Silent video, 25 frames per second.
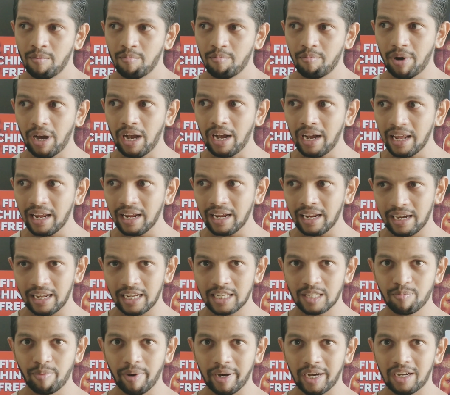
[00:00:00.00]
building an
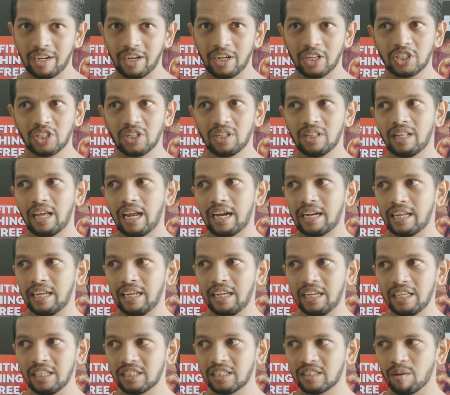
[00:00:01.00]
expectation that
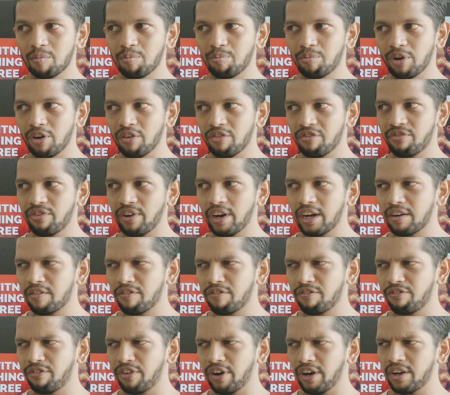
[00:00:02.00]
he's the perfect
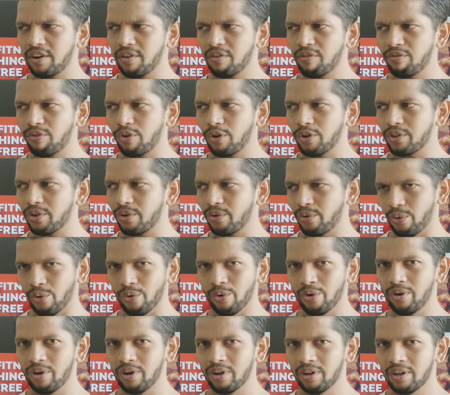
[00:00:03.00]
fit for the
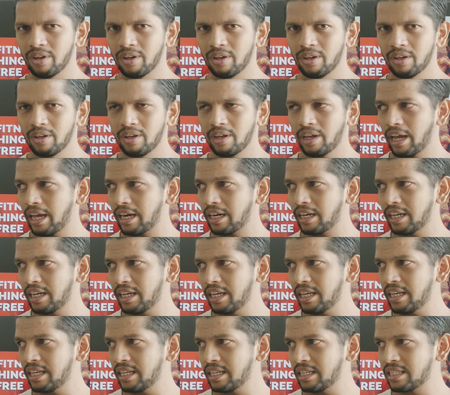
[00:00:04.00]
role and
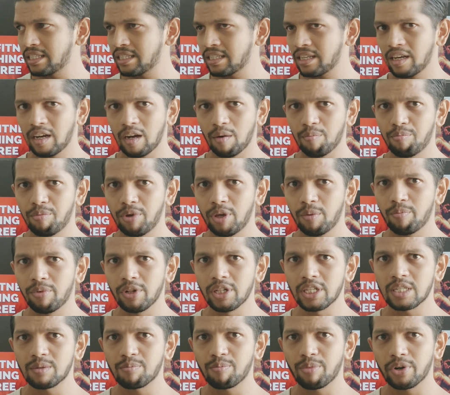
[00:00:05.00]
he's a
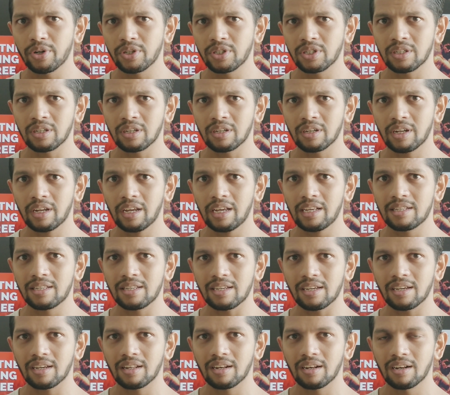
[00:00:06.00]
people's person. Is
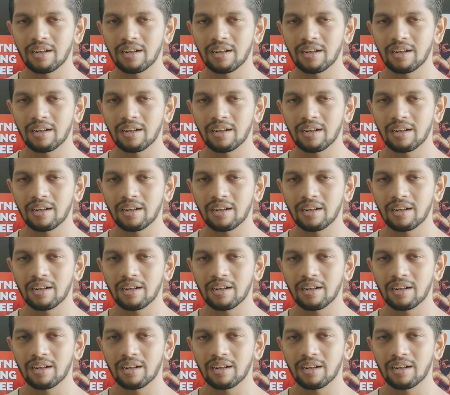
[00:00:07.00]
he?